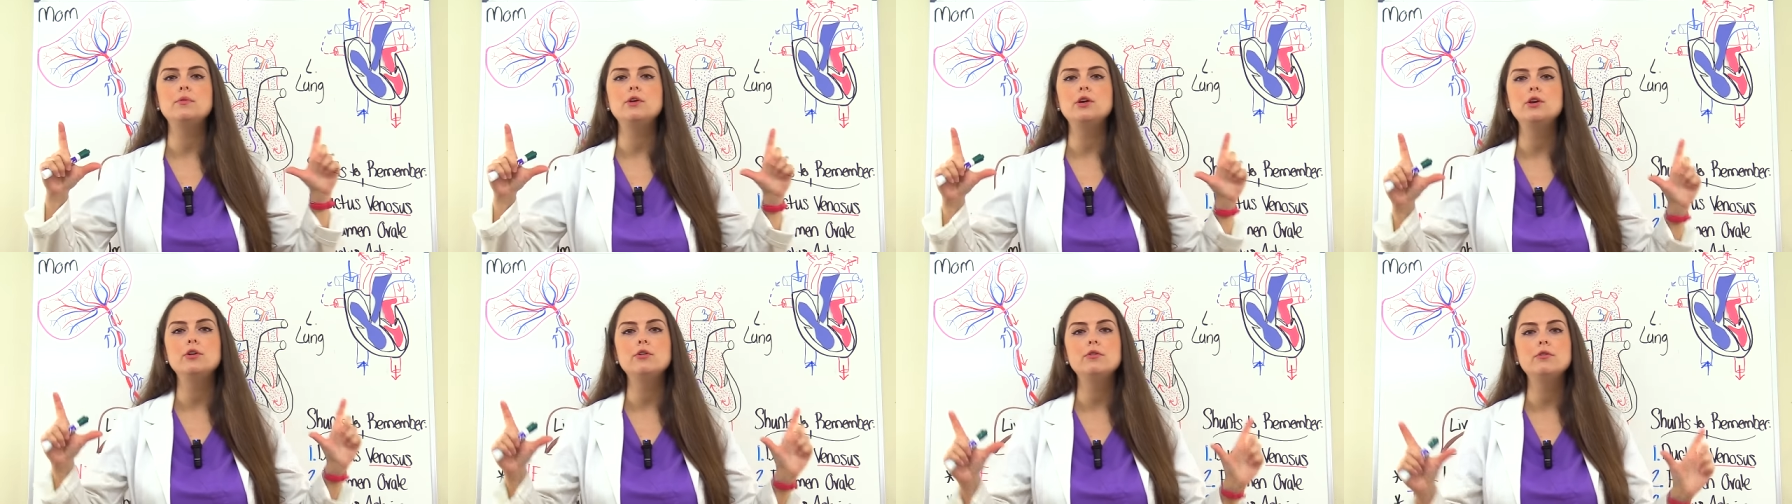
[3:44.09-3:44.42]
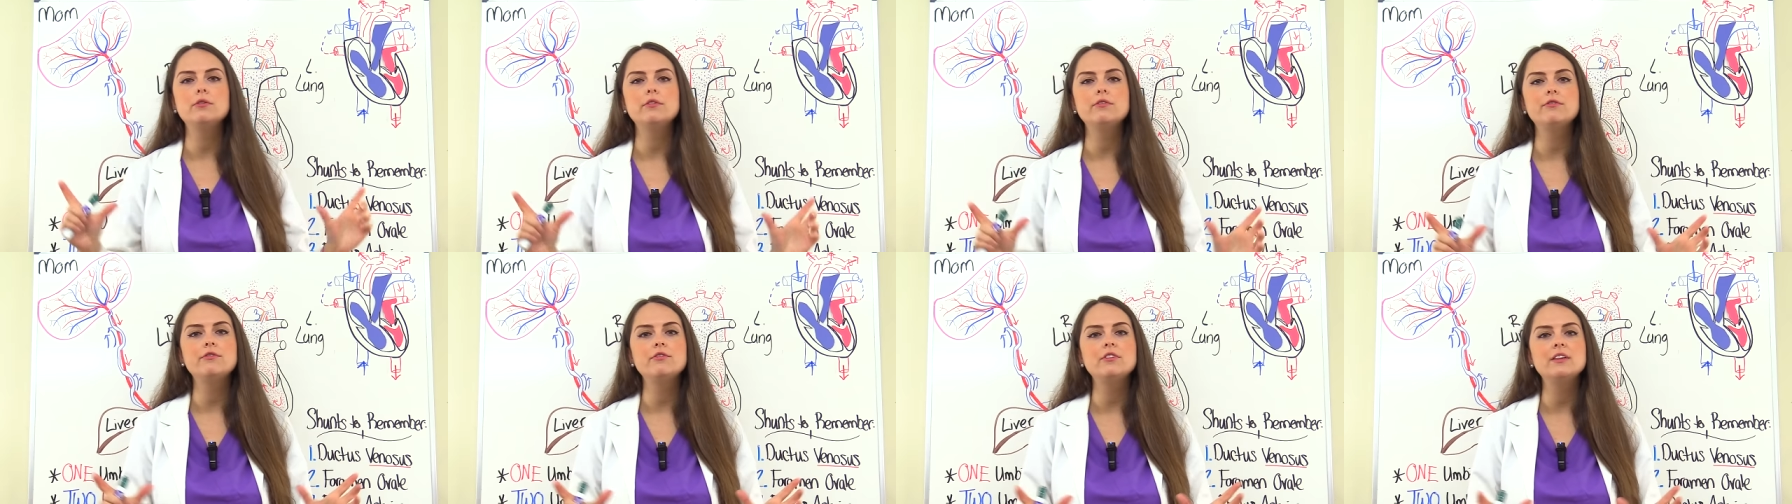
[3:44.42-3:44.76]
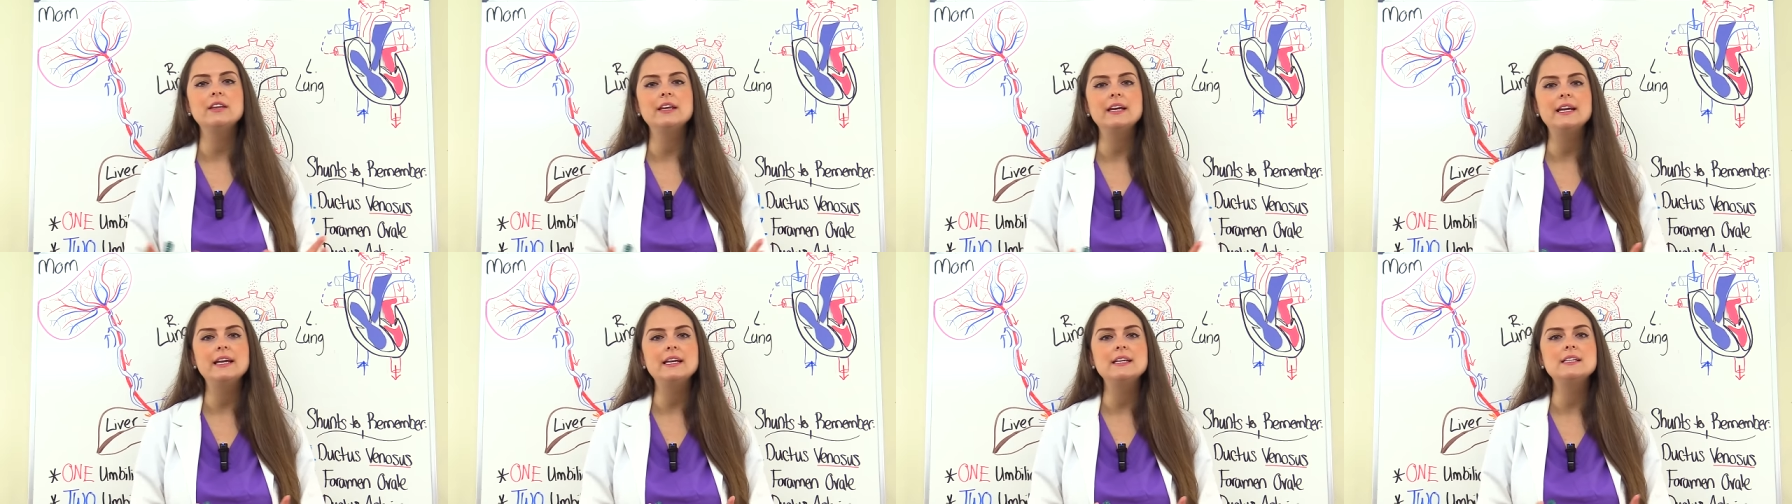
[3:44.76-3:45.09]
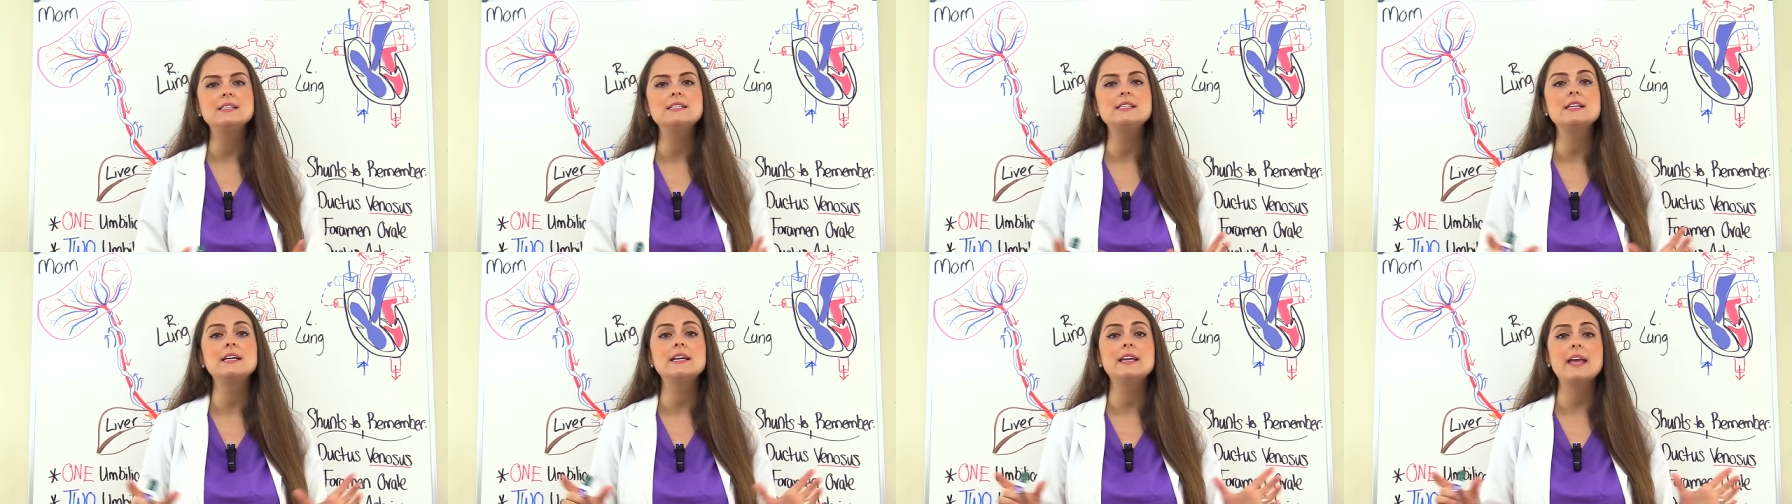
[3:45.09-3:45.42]
beautifully
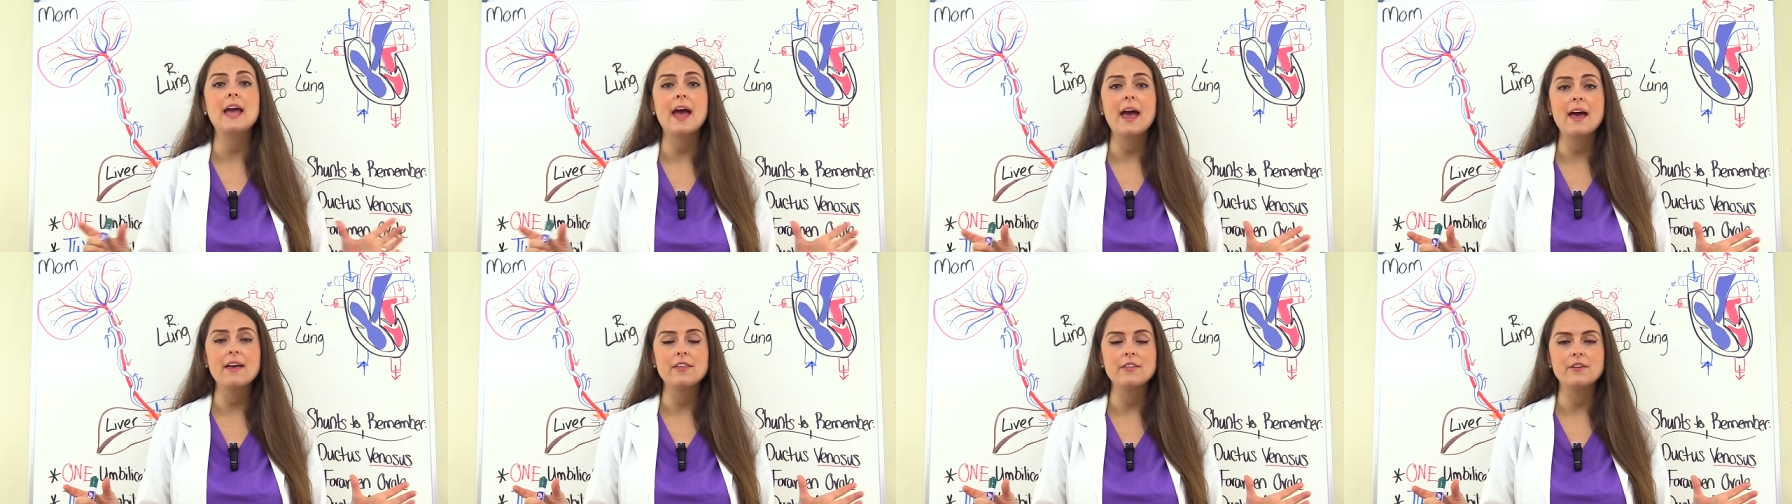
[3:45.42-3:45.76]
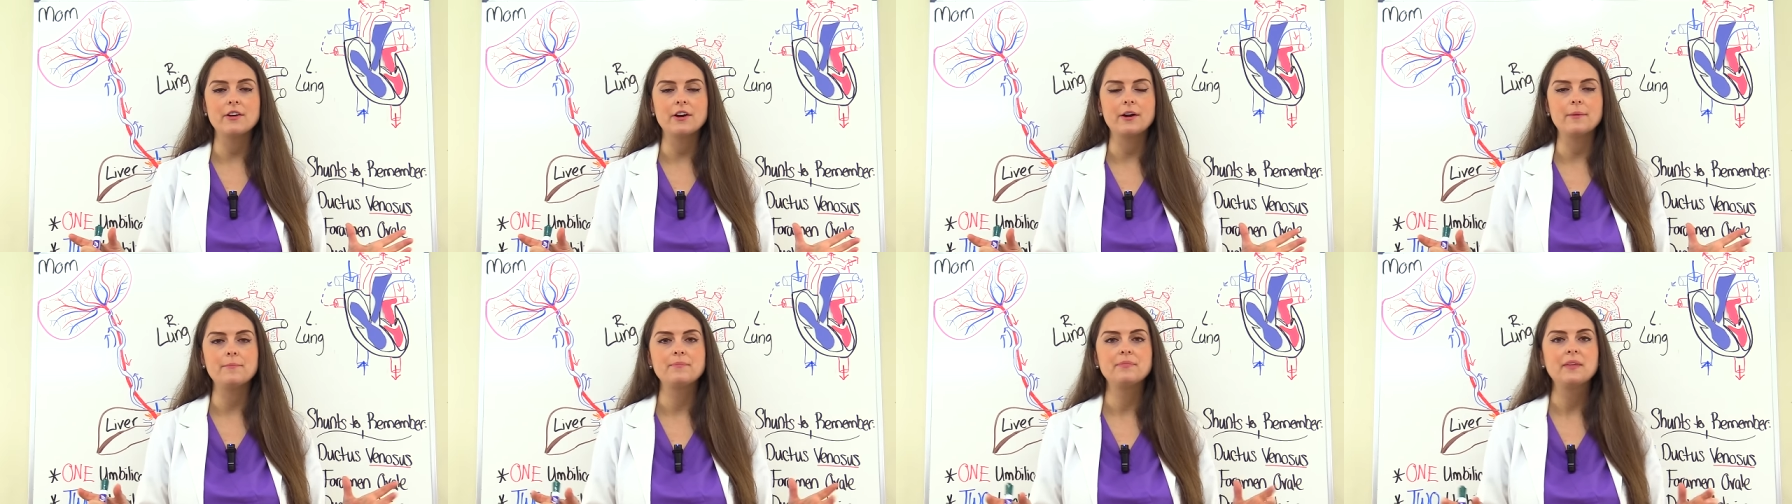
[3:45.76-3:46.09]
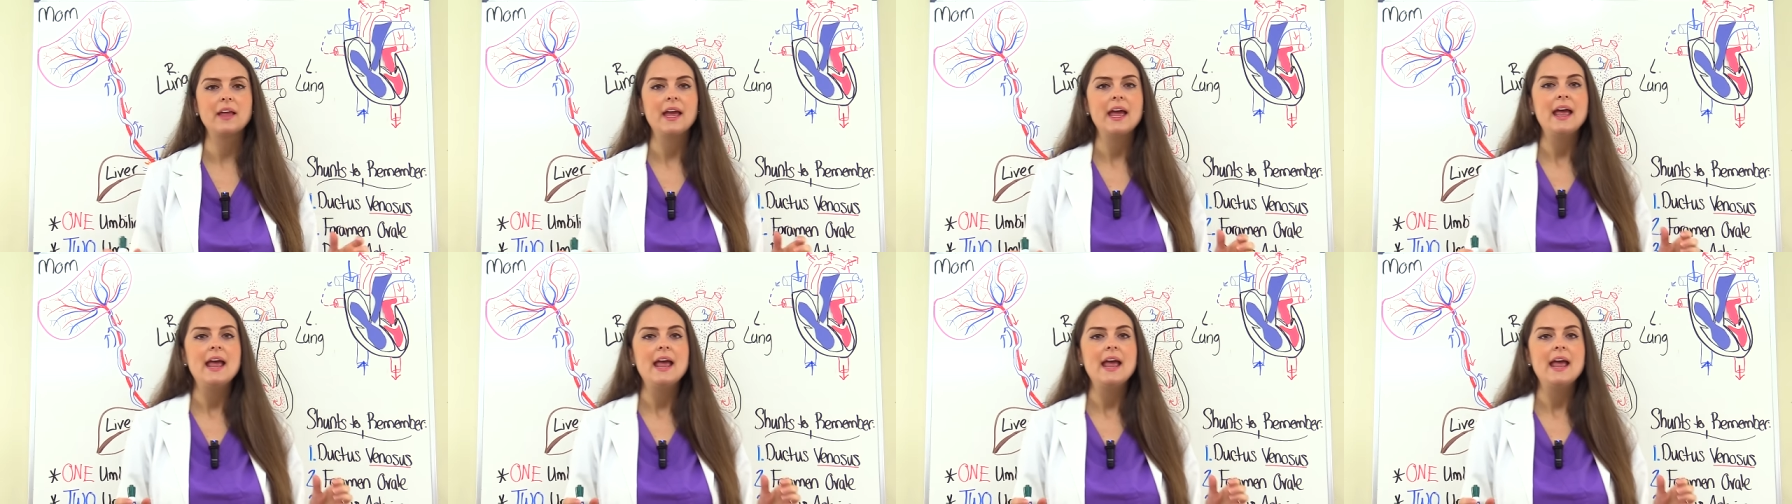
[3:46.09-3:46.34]
together.